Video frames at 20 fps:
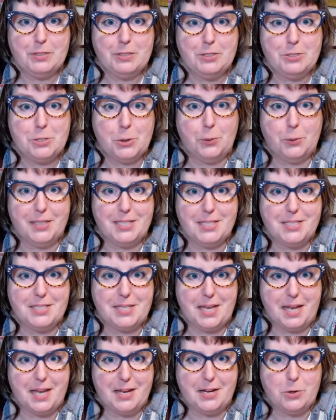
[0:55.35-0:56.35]
So it's
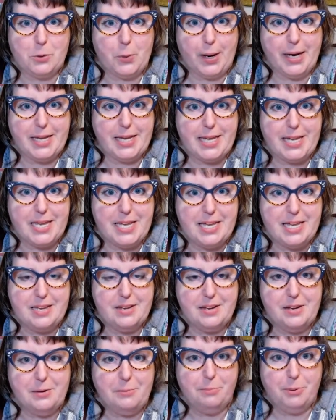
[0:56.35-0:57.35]
a
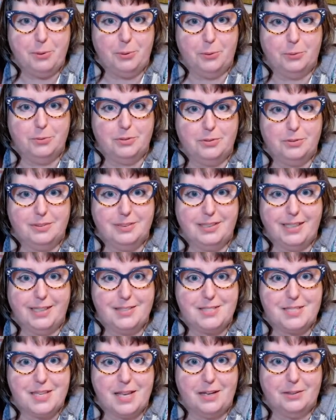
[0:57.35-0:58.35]
cranky booth
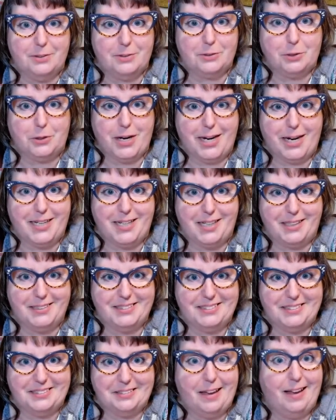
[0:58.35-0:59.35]
that sells
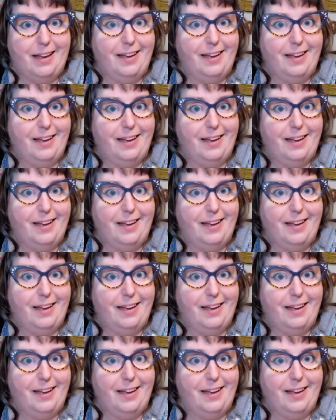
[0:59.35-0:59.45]
crankies.